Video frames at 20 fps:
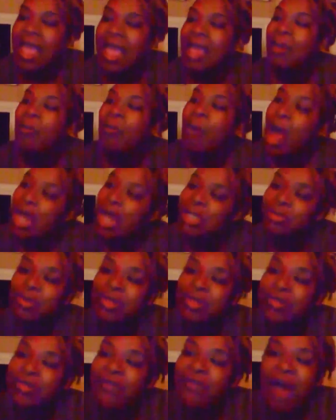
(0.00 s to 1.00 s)
and watch
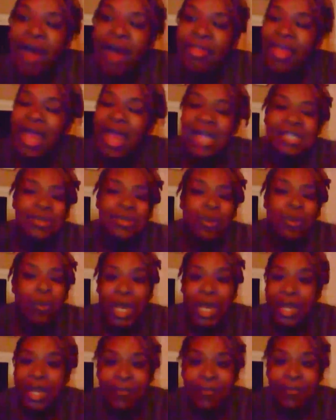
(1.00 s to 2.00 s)
what the Father has
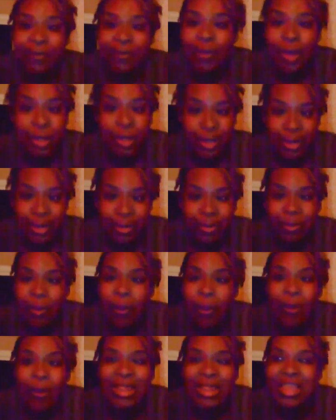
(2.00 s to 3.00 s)
waiting for you
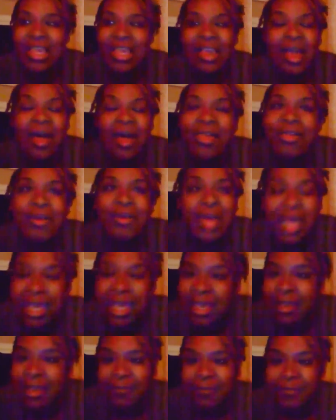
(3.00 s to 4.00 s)
on the other
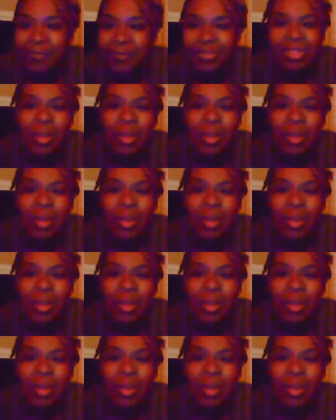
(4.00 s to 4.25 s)
end.